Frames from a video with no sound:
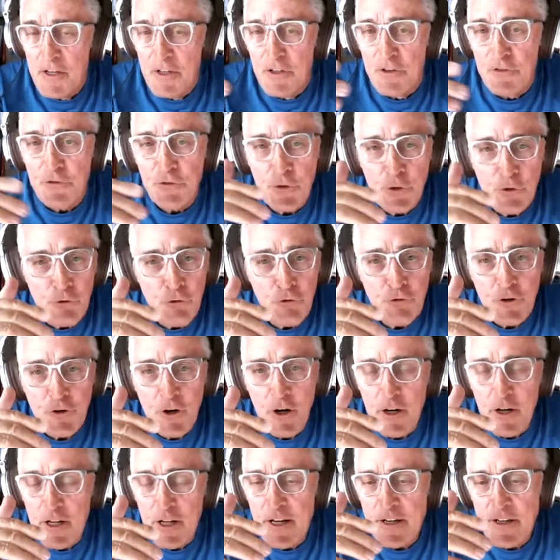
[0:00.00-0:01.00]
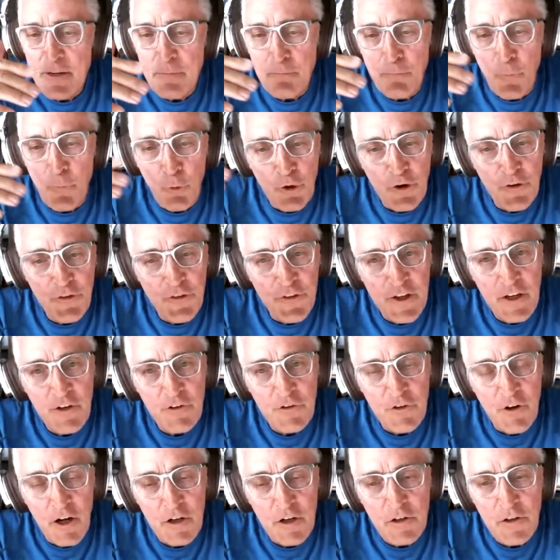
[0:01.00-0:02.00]
As soon as you start adding more
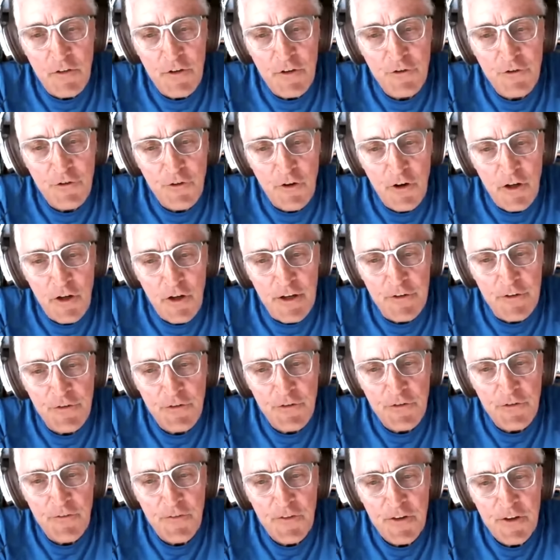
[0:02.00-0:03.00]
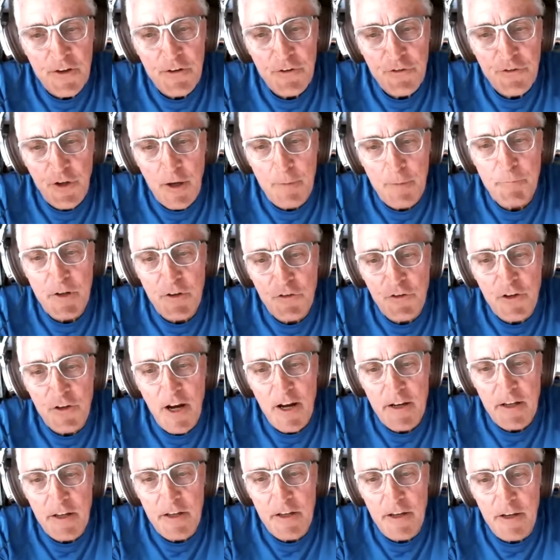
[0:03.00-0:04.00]
things onto this list, something's
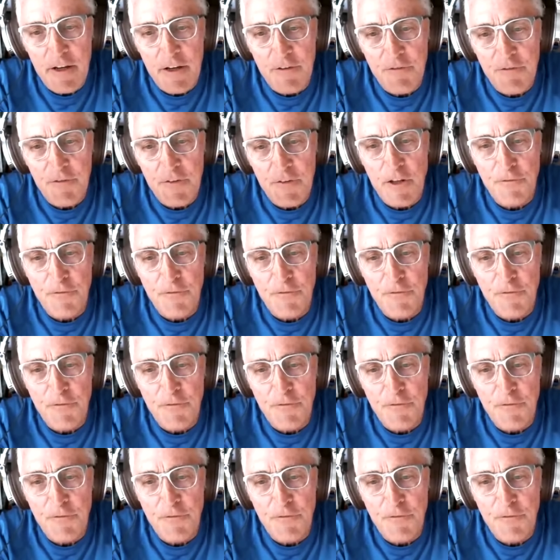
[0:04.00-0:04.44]
got to give, and the